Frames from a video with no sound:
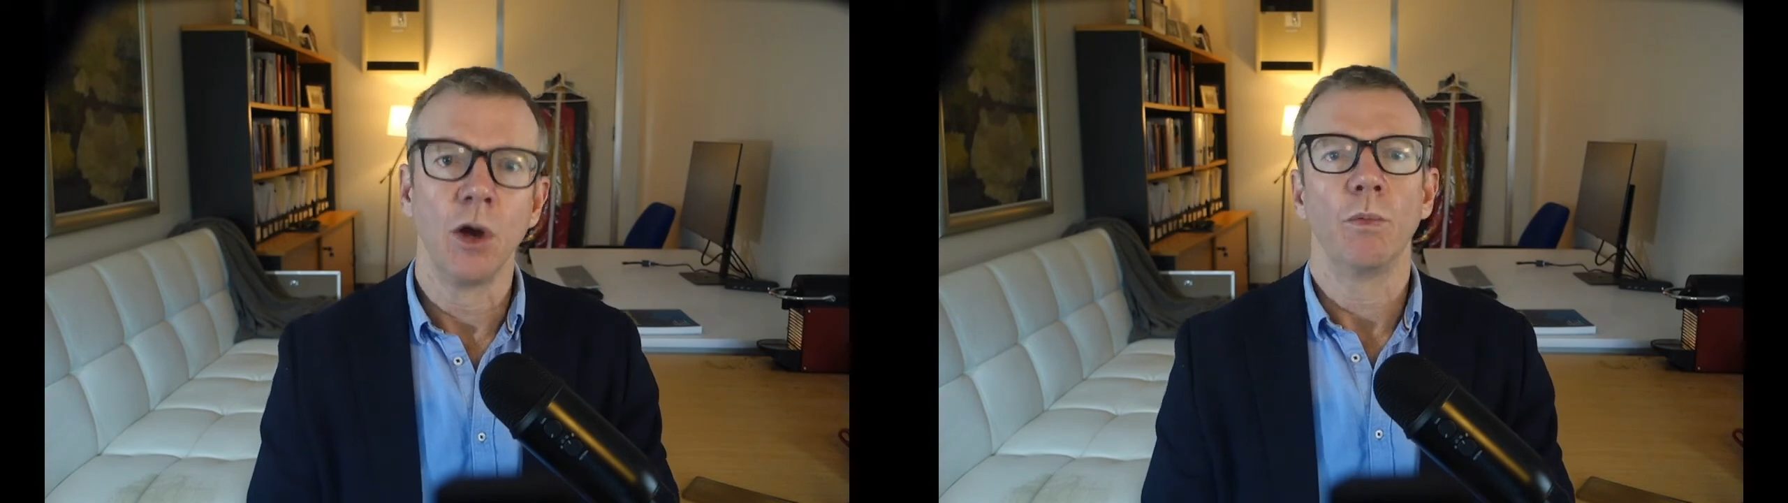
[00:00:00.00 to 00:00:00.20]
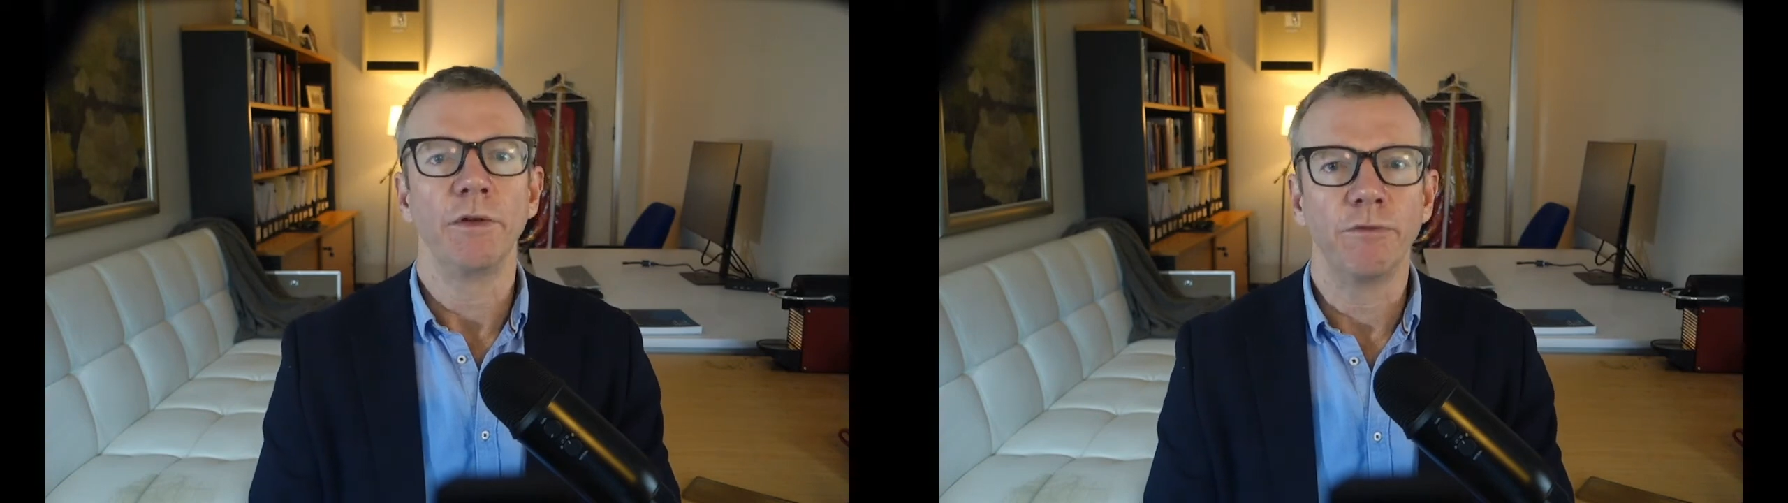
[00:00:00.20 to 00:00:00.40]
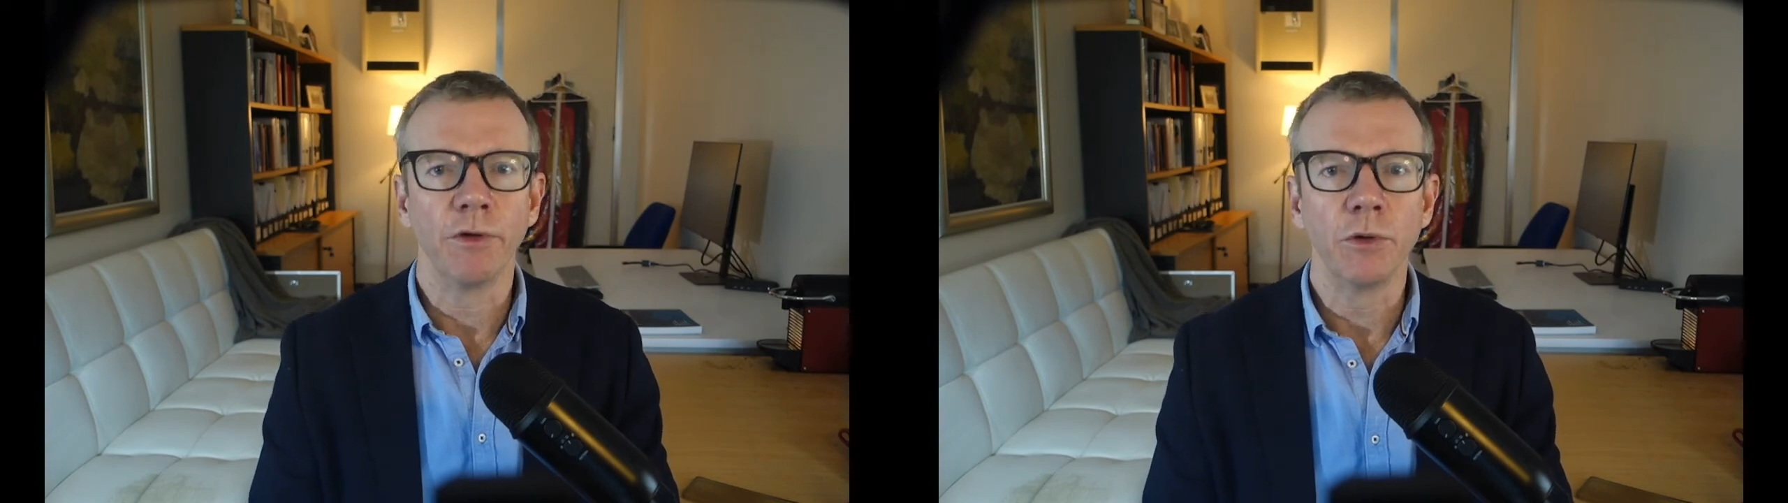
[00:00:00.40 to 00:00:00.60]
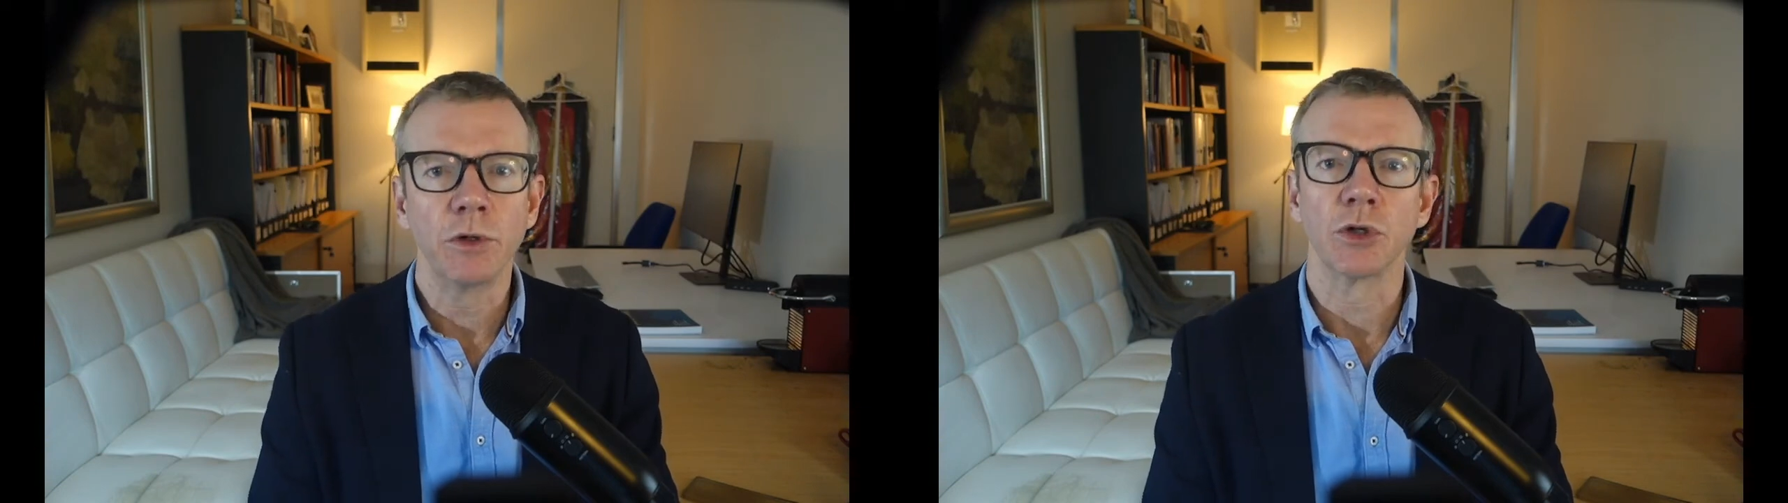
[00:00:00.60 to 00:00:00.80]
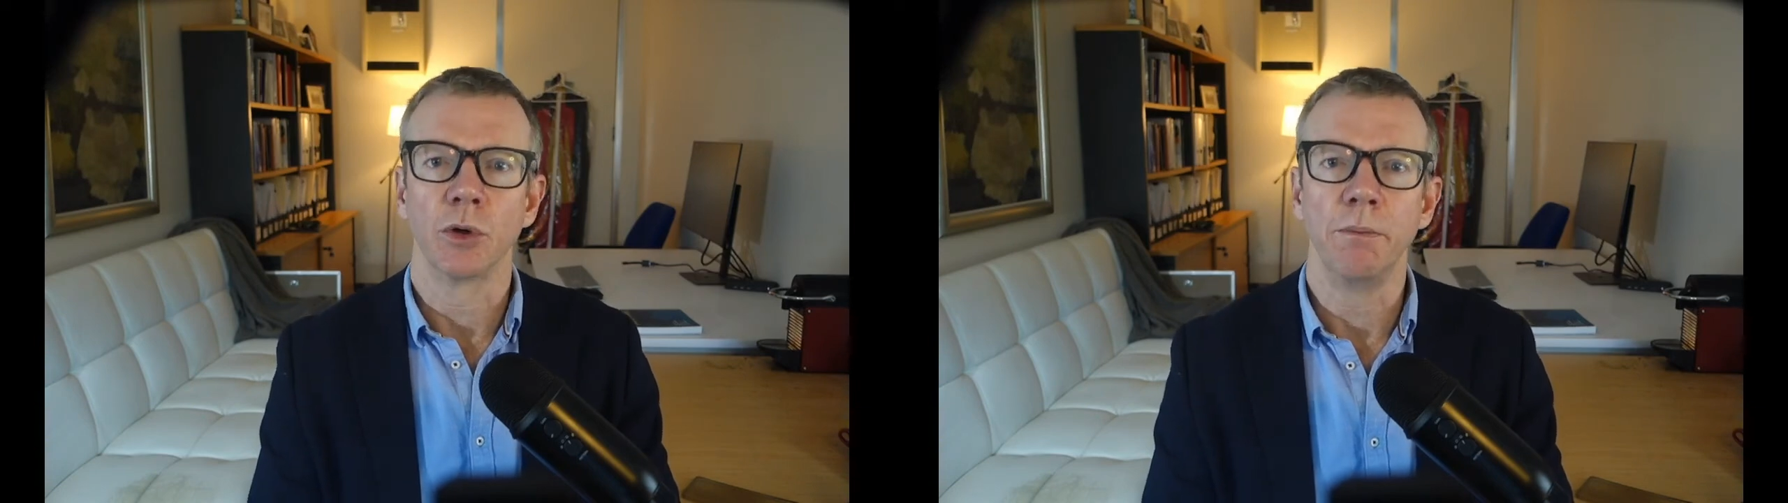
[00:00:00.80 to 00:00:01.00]
focus
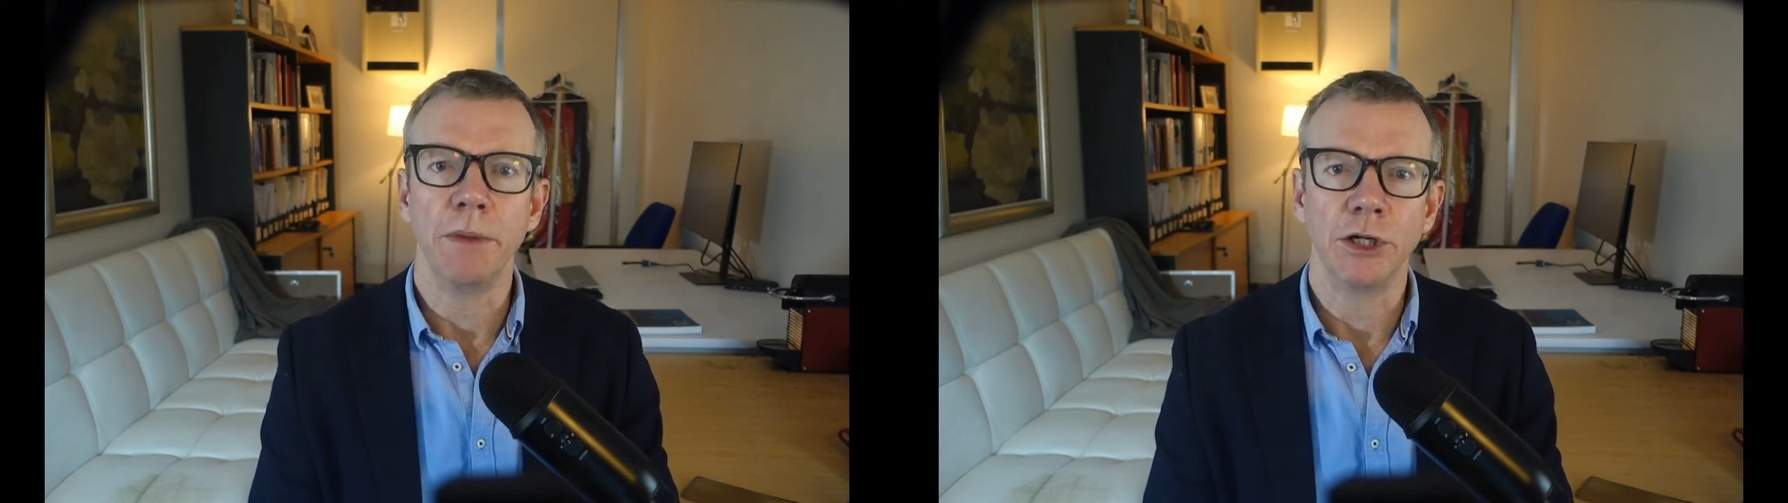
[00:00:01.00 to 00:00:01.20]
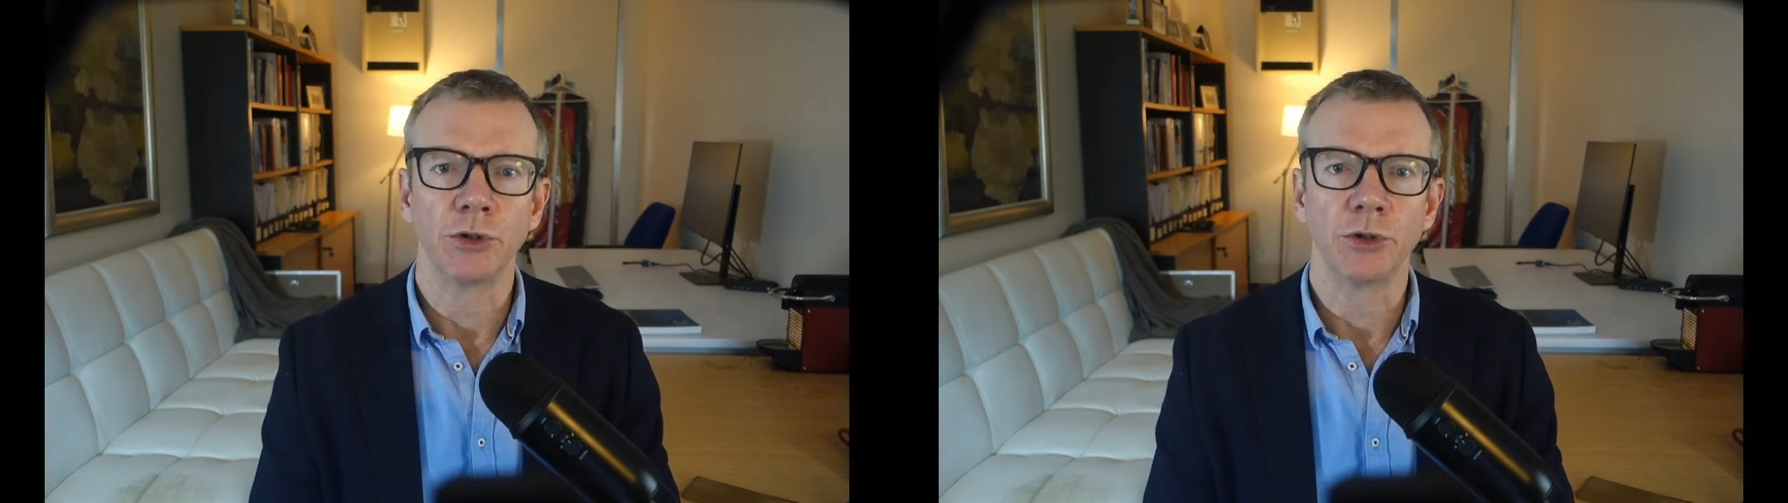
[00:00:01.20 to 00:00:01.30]
on measuring